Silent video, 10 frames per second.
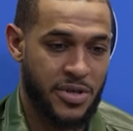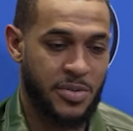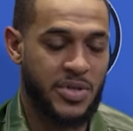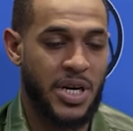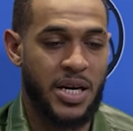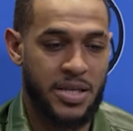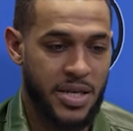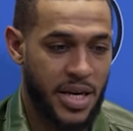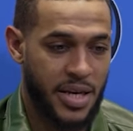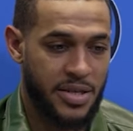the persona,
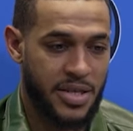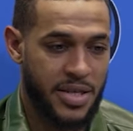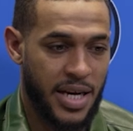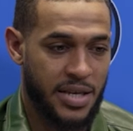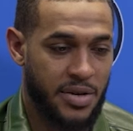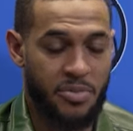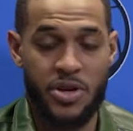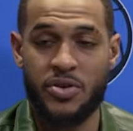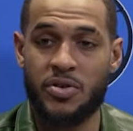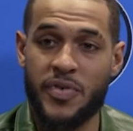and just like the
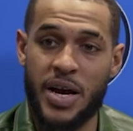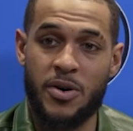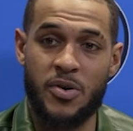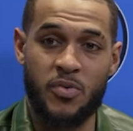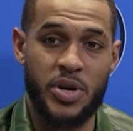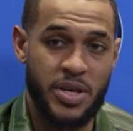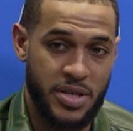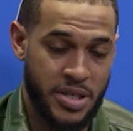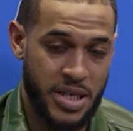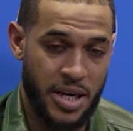demeanor of how we
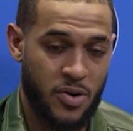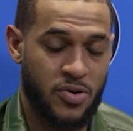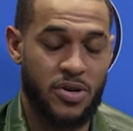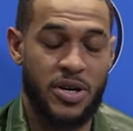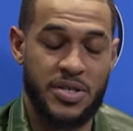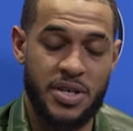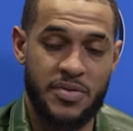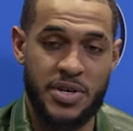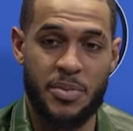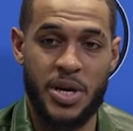just like hold
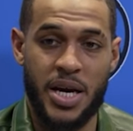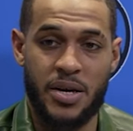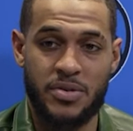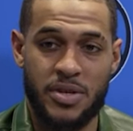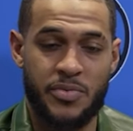ourselves coming out.